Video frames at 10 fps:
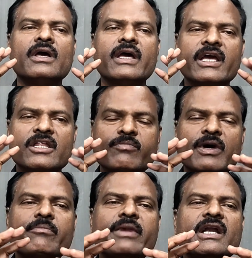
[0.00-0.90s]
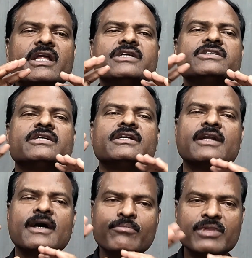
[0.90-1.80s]
experimentation
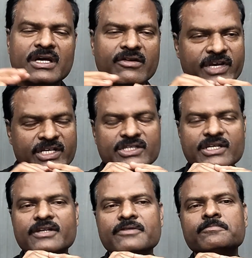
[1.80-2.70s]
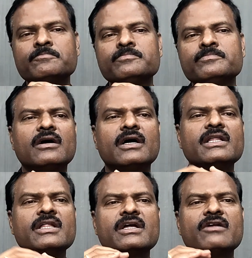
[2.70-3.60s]
observation or uh,
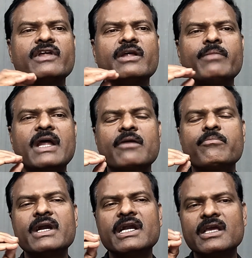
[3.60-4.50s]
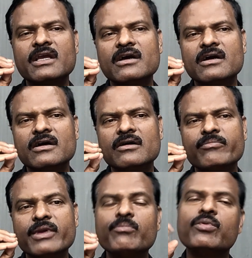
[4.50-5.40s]
these are very pragmatic uh,
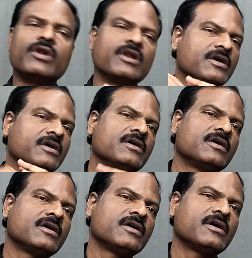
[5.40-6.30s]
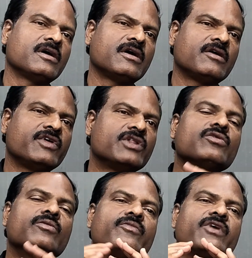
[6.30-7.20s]
people uh, with
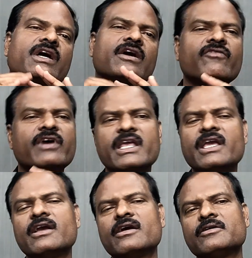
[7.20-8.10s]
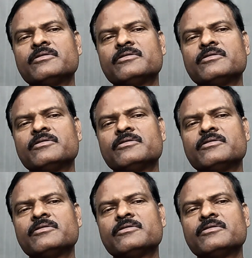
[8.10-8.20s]
whom we are working.